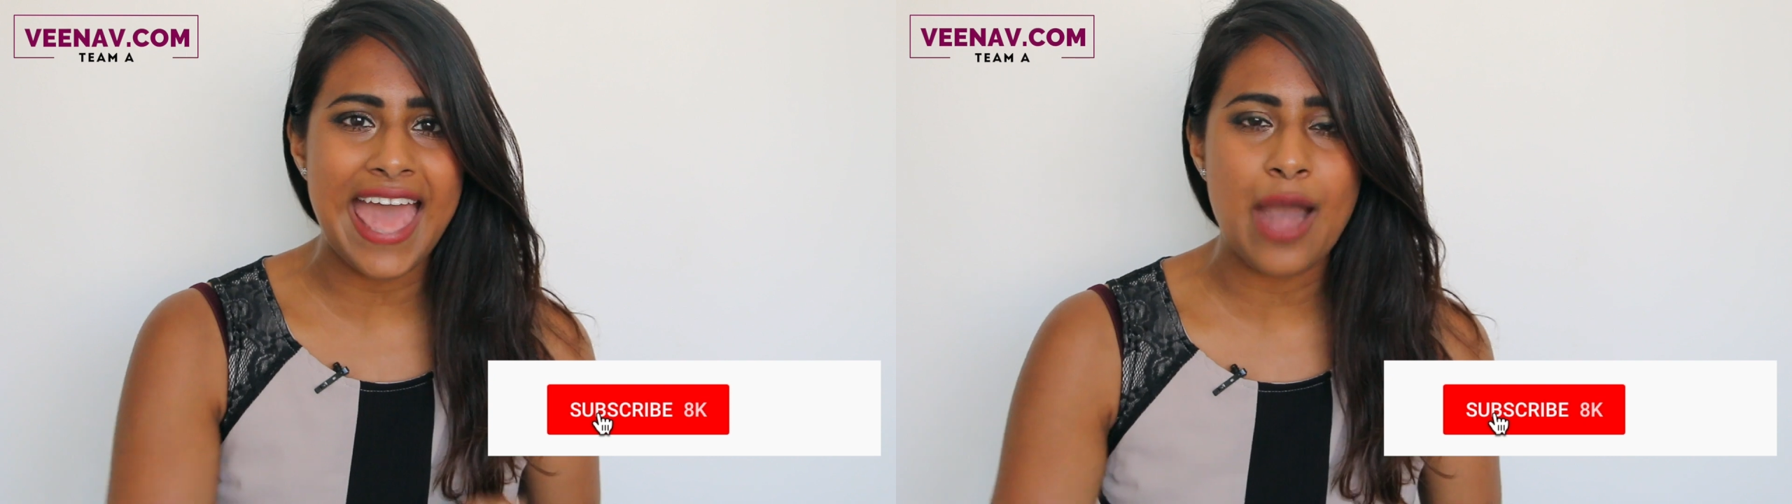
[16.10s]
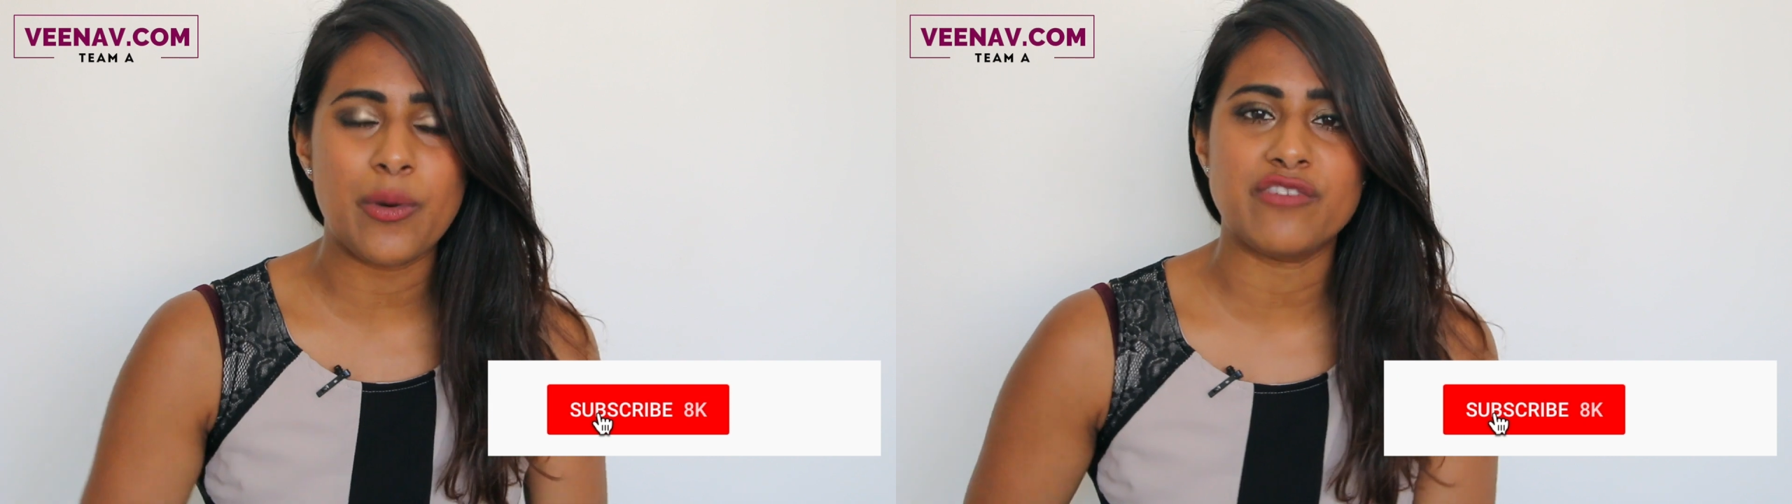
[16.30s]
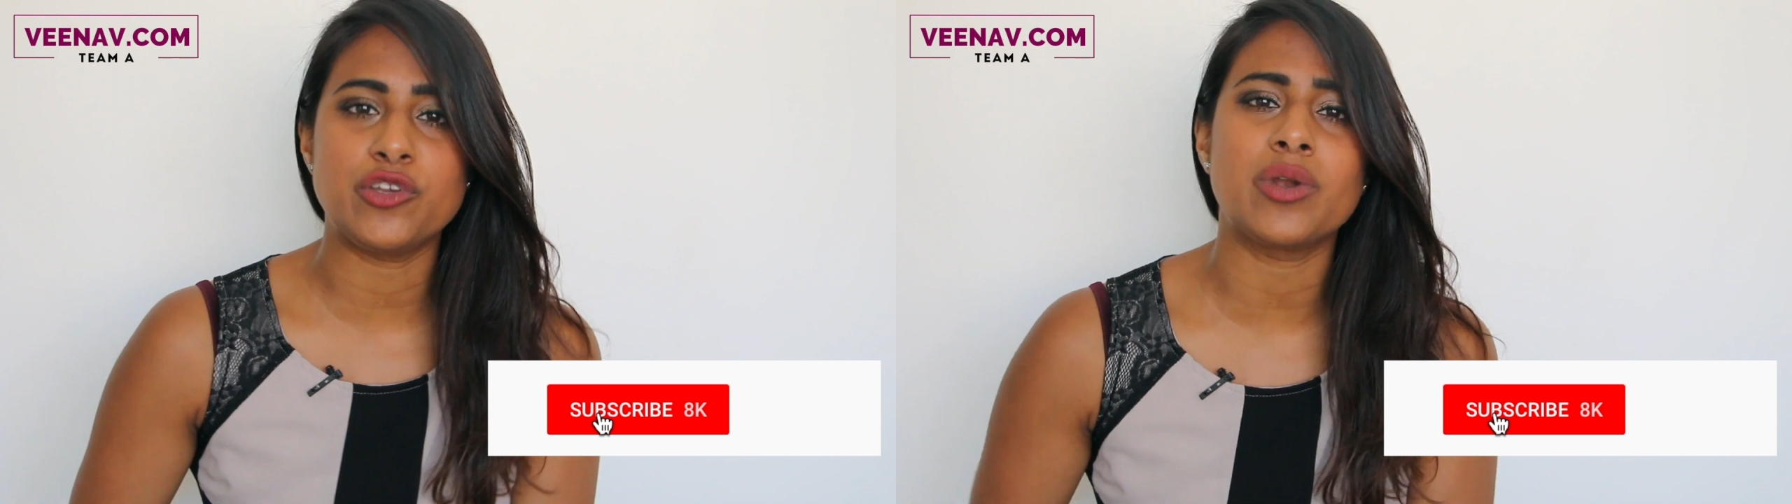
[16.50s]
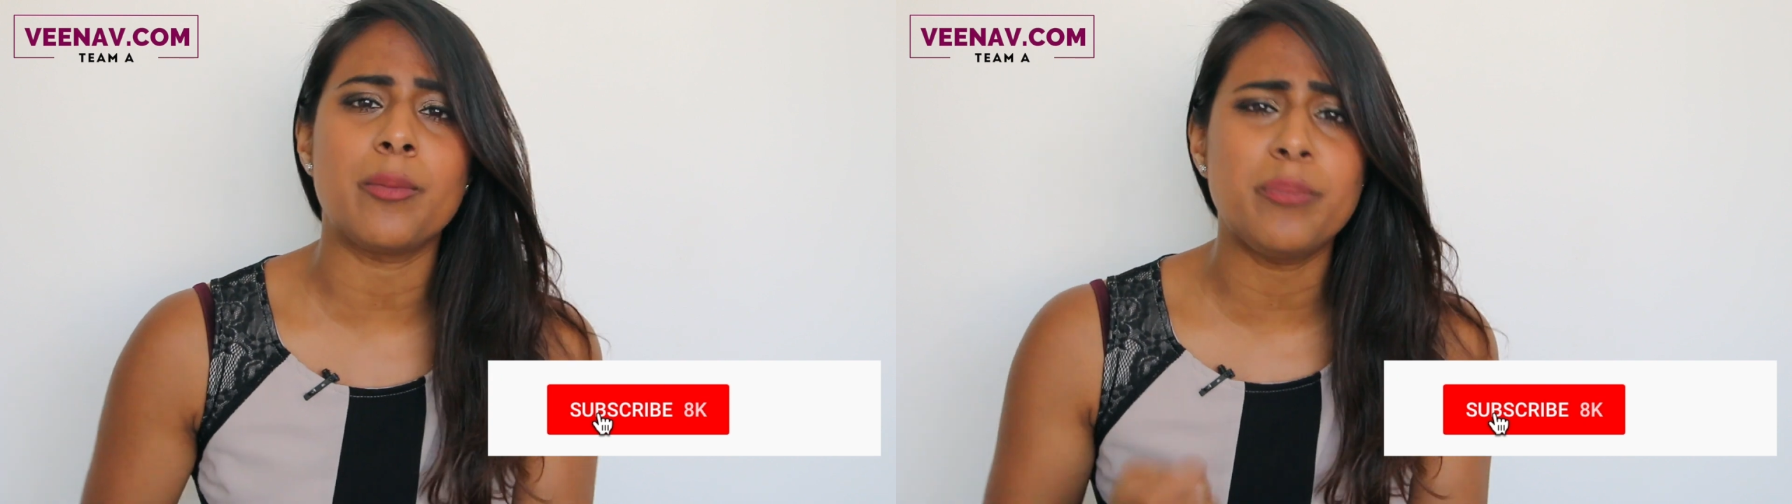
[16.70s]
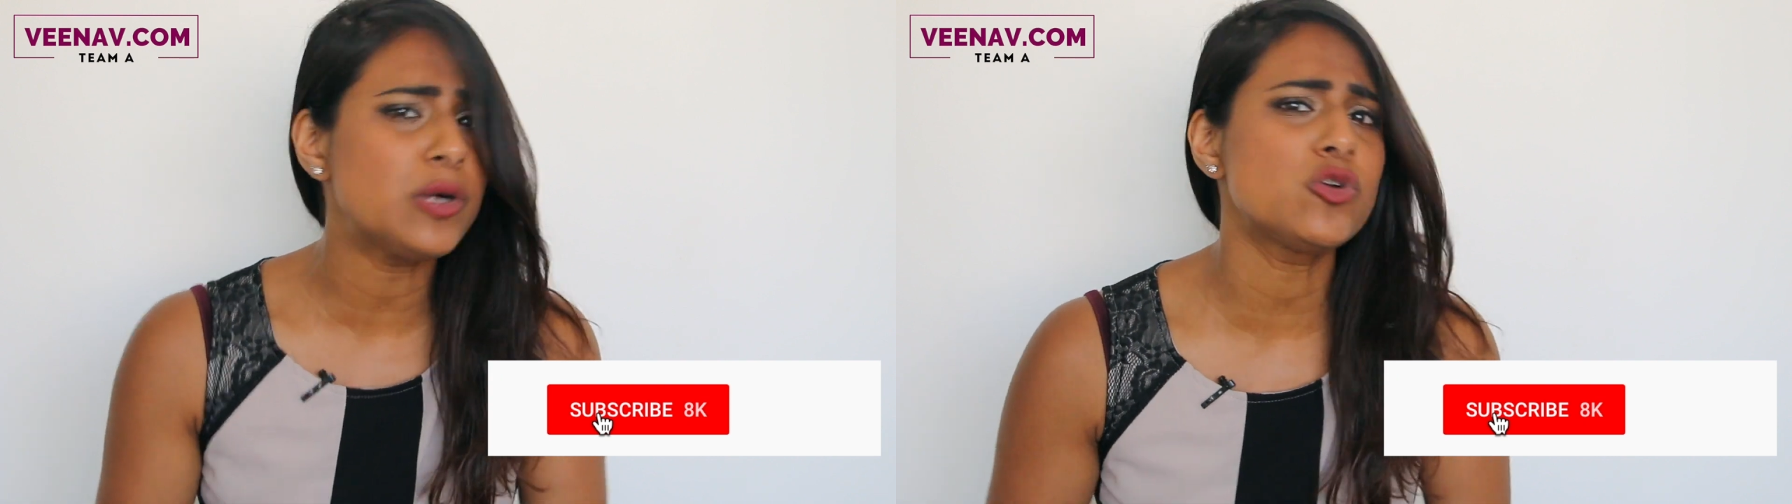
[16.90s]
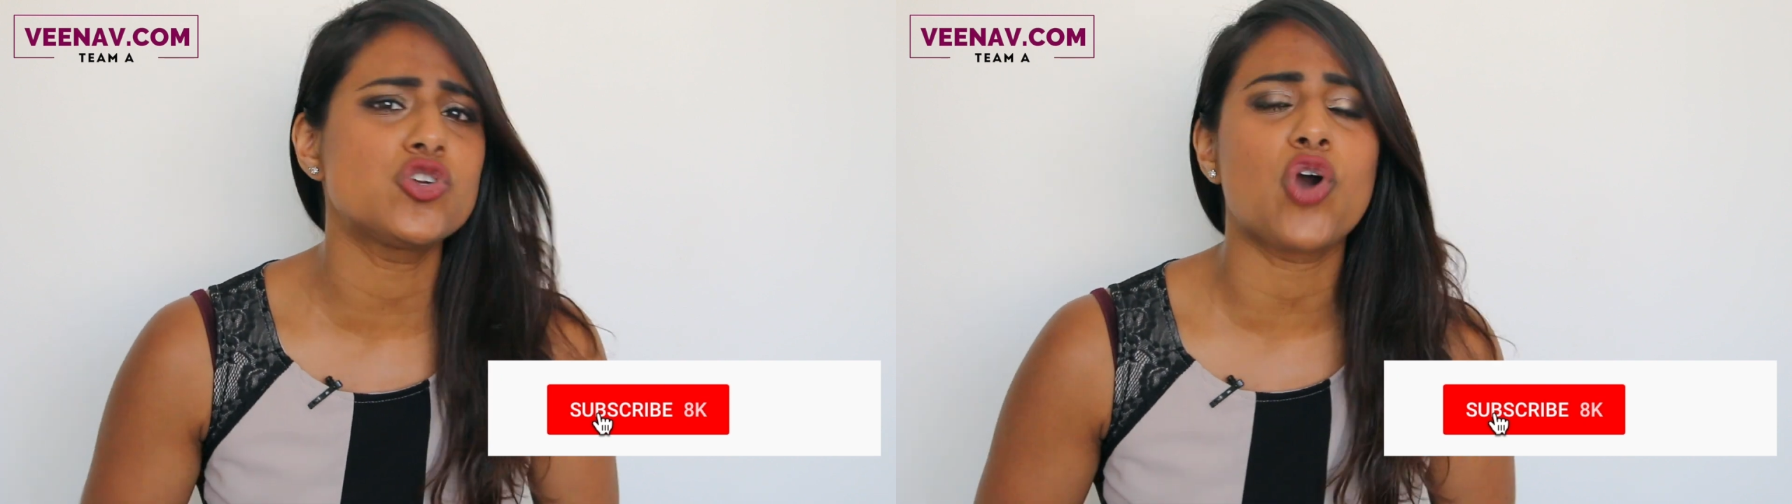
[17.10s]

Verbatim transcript: now if you want to build your